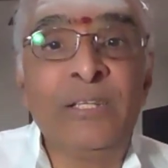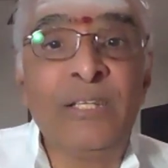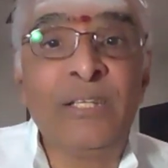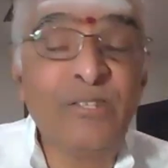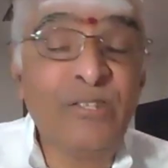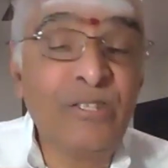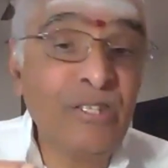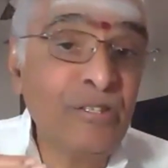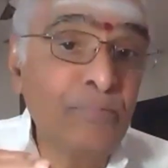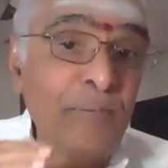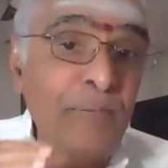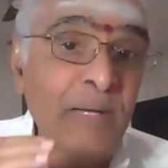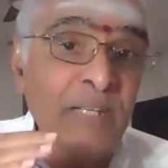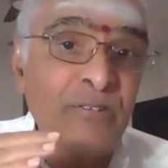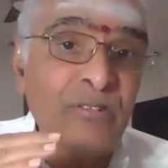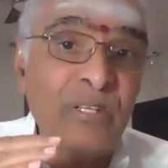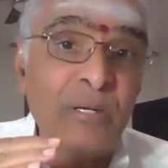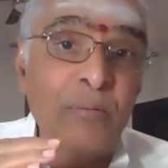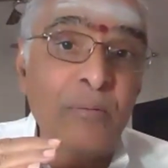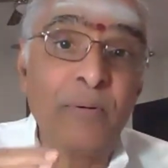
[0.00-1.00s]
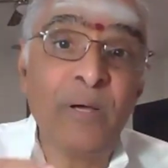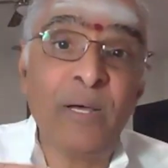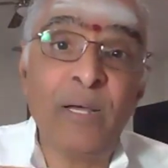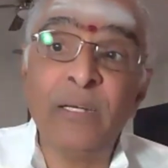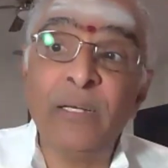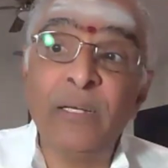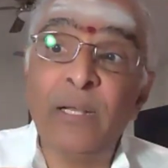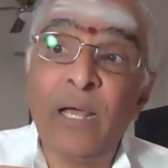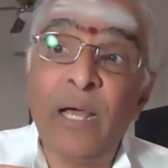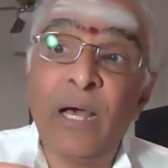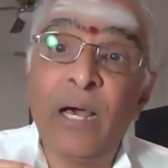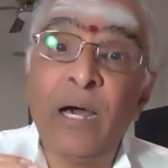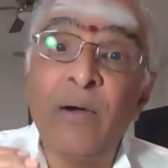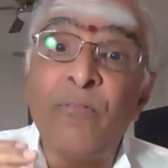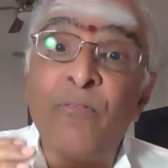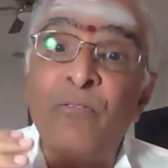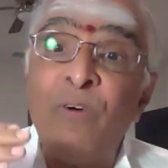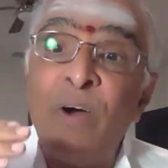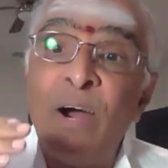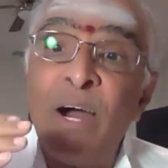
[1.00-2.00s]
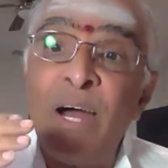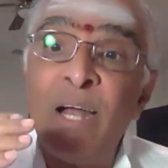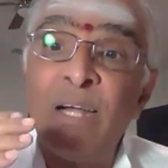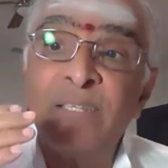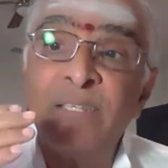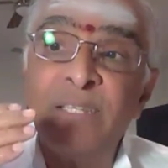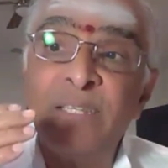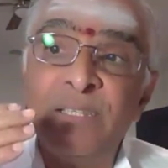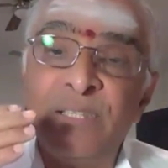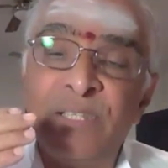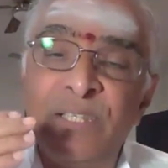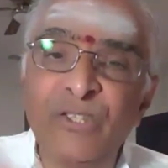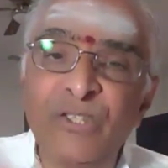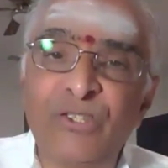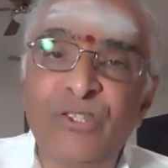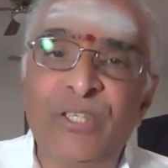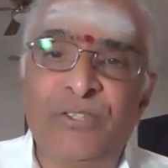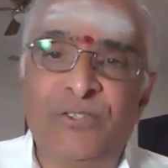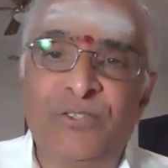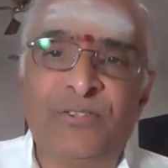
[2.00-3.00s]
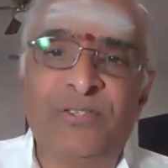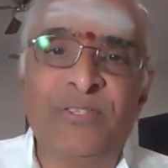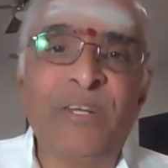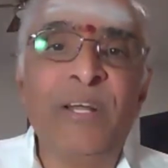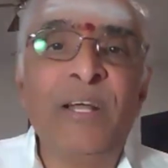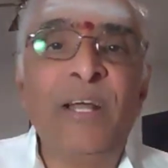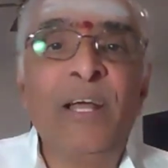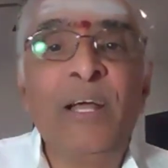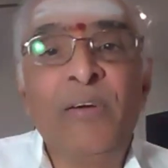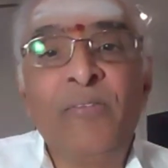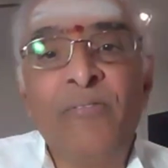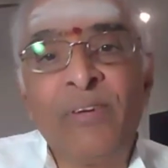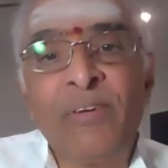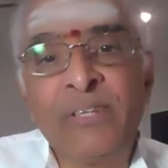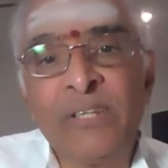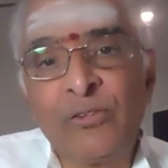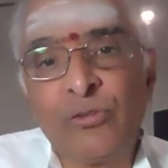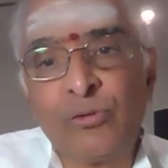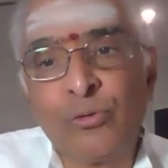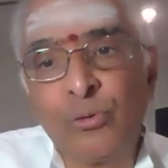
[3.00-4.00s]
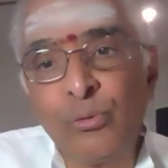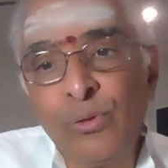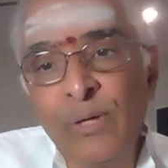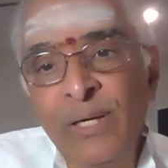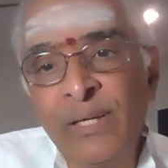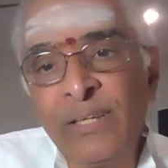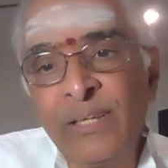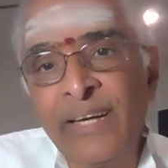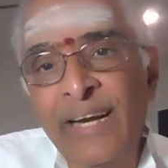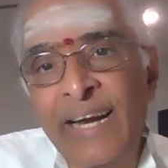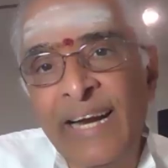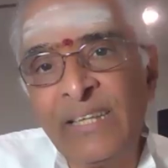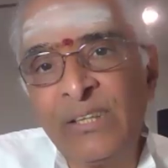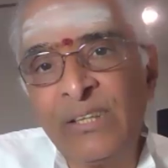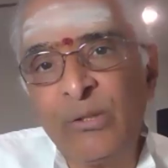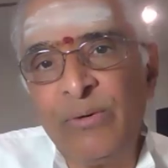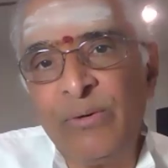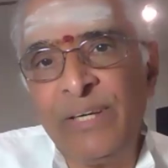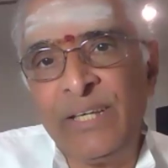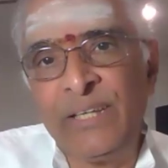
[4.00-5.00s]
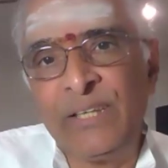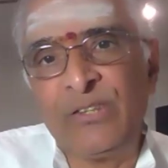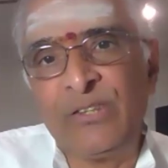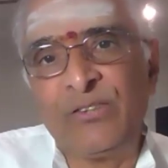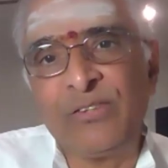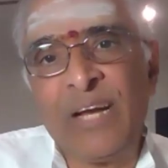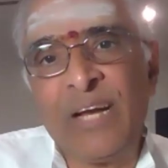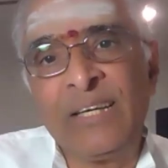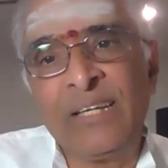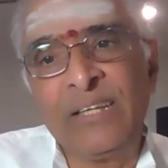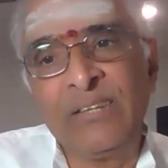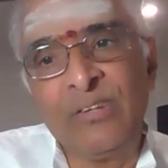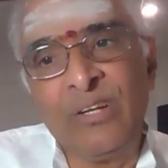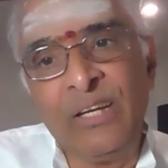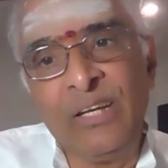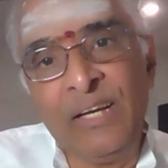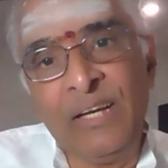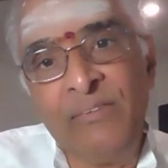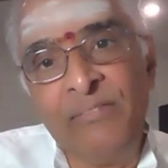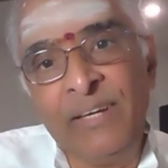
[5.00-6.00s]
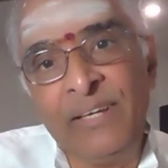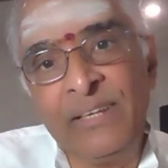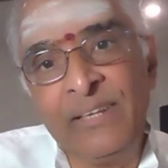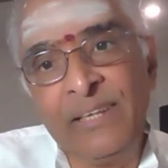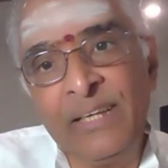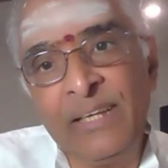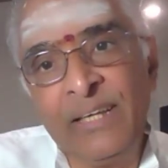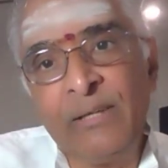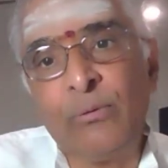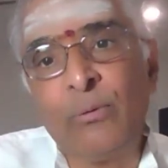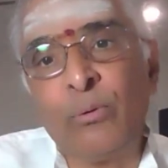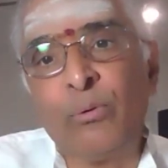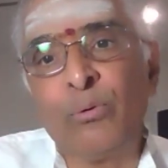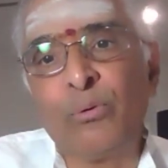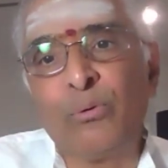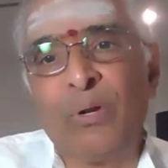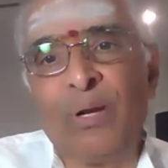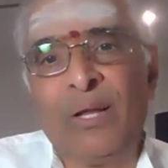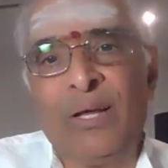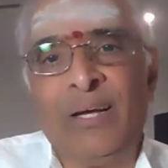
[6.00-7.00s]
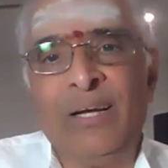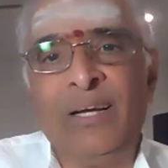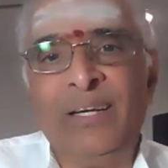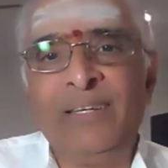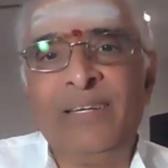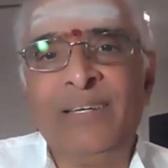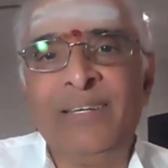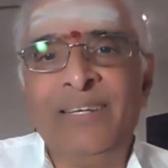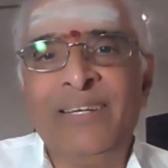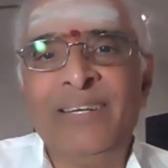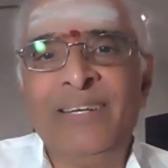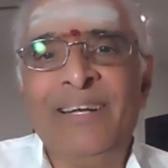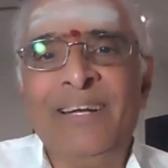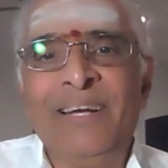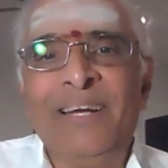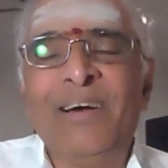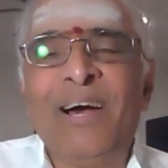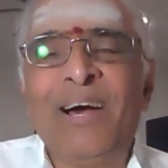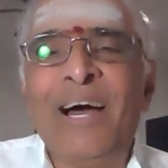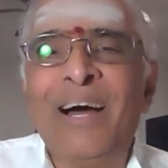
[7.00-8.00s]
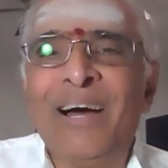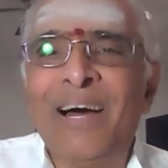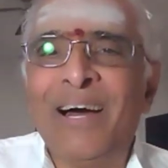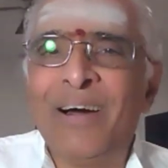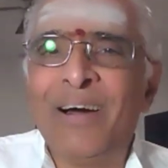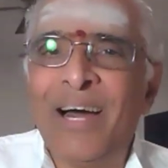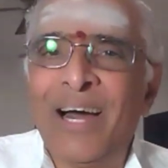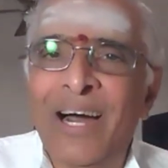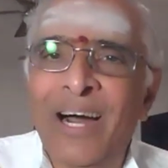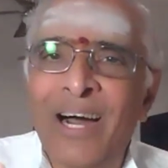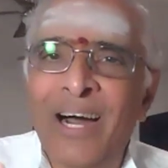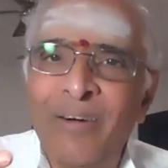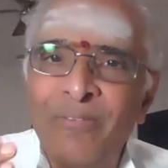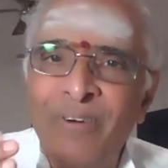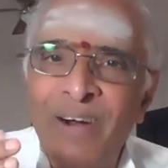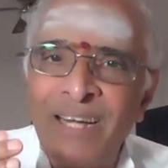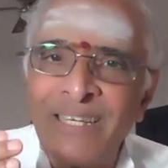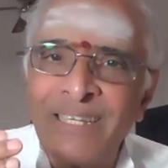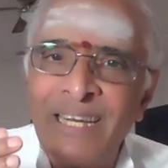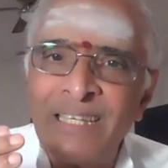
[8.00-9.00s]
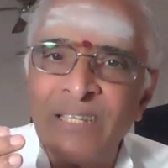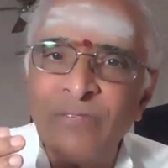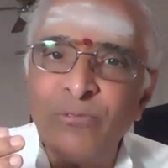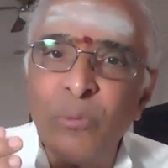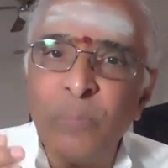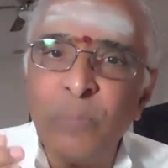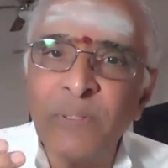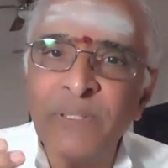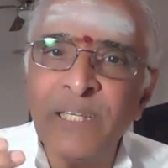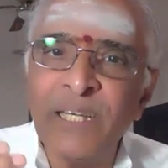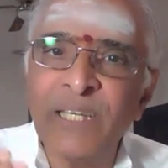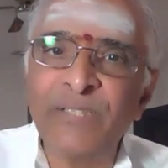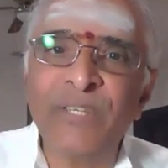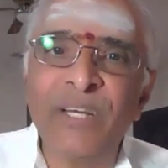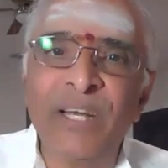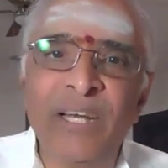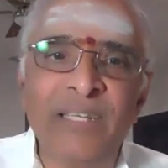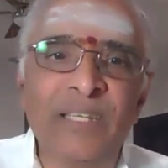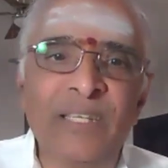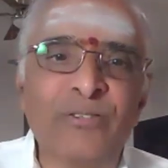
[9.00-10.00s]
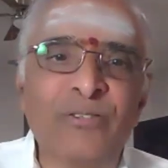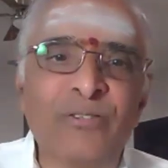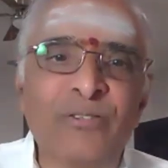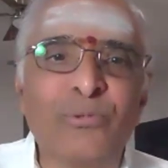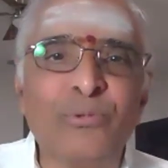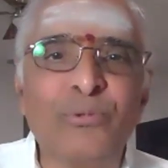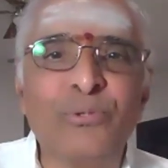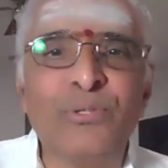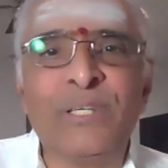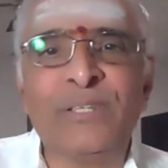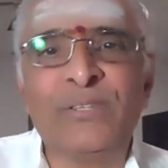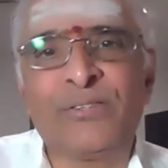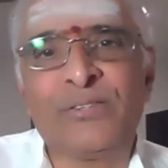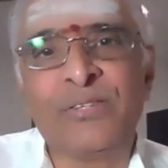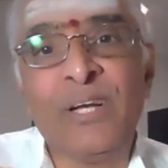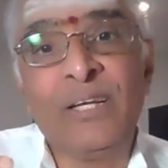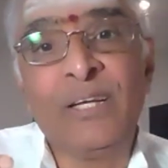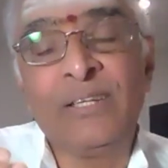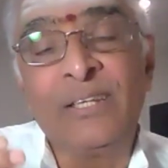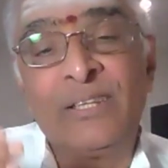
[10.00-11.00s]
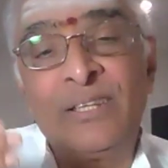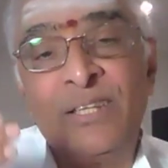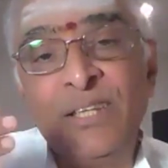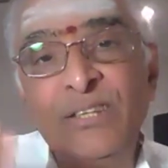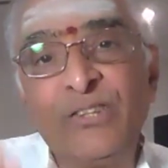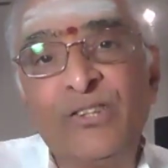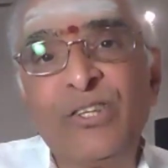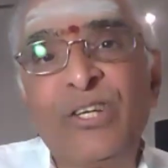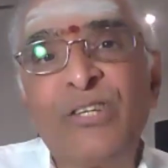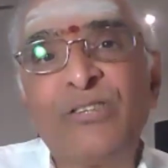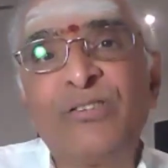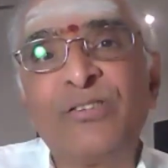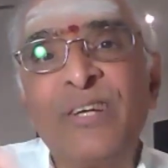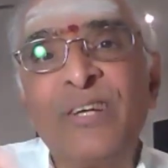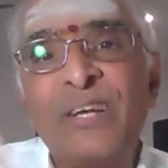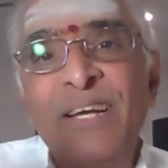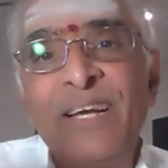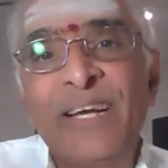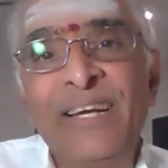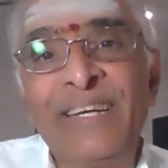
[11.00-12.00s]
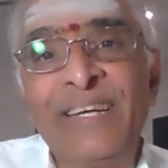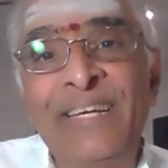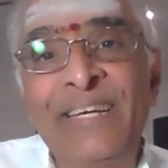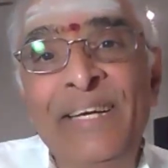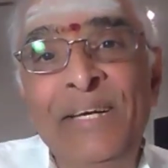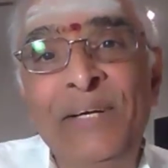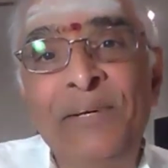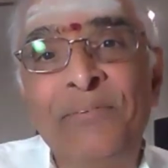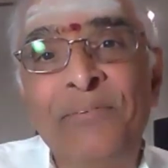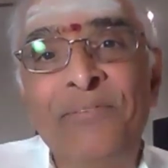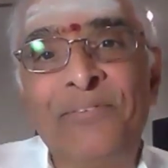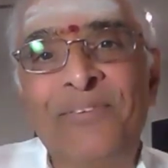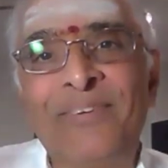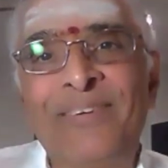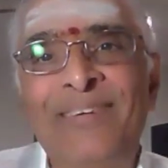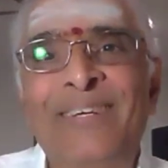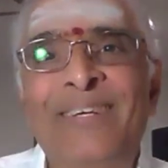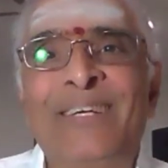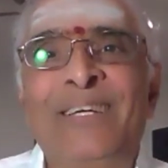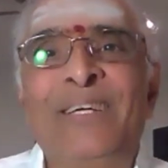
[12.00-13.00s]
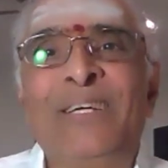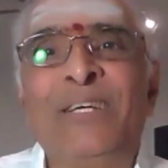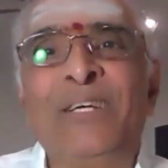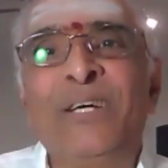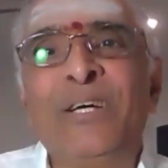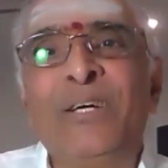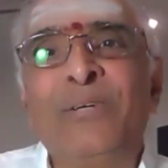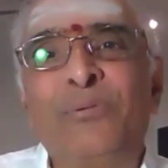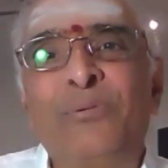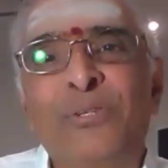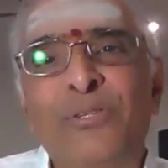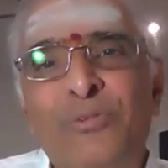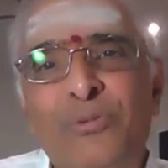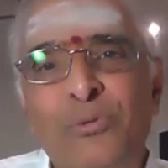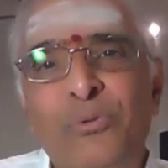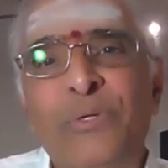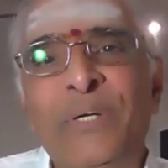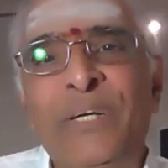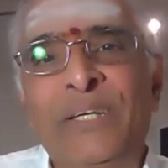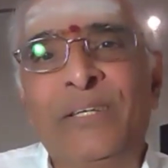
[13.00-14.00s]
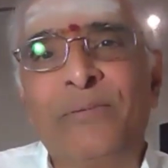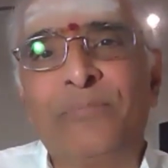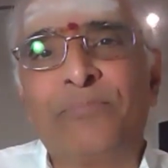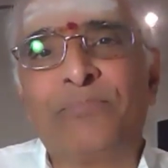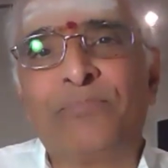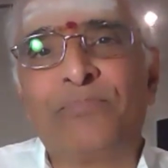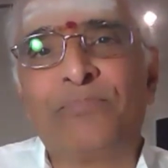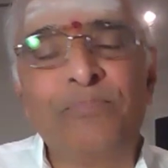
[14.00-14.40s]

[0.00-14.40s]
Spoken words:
This is based upon what the teachers, when the student graduates and is leaving the Gurukula, what kind of upadesha the students, the teachers give to the student.